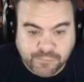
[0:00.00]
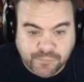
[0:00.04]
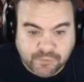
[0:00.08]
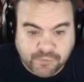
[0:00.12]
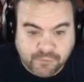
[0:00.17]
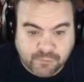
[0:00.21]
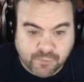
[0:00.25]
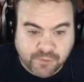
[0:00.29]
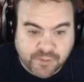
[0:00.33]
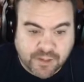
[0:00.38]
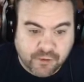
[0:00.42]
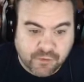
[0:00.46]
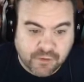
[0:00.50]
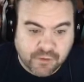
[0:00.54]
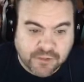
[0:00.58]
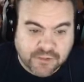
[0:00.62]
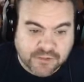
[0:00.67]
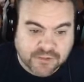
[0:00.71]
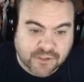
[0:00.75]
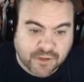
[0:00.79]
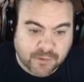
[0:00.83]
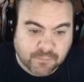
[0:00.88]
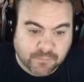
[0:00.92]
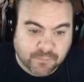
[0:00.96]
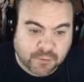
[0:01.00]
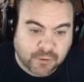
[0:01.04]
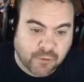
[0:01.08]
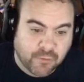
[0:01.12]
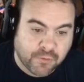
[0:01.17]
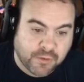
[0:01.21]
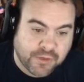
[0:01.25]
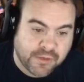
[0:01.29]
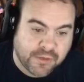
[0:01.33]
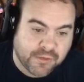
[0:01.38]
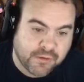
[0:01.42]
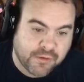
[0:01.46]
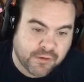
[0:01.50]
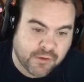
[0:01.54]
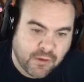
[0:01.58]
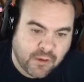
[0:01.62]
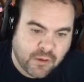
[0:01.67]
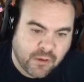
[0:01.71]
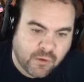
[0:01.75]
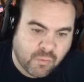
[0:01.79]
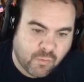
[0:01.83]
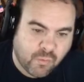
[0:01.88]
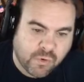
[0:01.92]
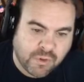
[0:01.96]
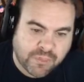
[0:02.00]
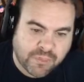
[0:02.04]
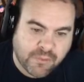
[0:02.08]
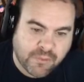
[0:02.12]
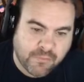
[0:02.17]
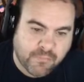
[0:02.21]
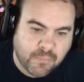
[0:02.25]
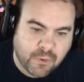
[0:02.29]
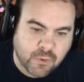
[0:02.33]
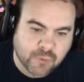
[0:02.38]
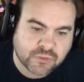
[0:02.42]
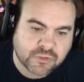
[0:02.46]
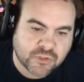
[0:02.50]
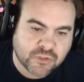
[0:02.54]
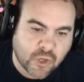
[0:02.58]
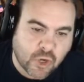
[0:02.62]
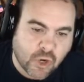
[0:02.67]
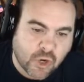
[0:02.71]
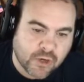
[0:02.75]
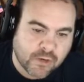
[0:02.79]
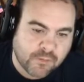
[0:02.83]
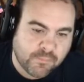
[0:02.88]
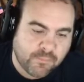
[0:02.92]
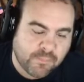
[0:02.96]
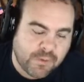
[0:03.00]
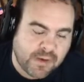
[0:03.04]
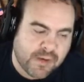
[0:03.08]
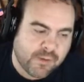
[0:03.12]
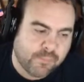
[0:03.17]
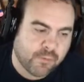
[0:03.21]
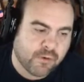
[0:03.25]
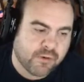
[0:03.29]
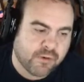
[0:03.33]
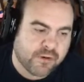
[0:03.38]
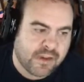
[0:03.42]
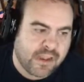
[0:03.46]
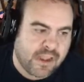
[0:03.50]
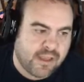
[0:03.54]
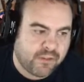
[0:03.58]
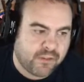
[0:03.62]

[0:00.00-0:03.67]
For that reason, I'm going with the most on-paper talent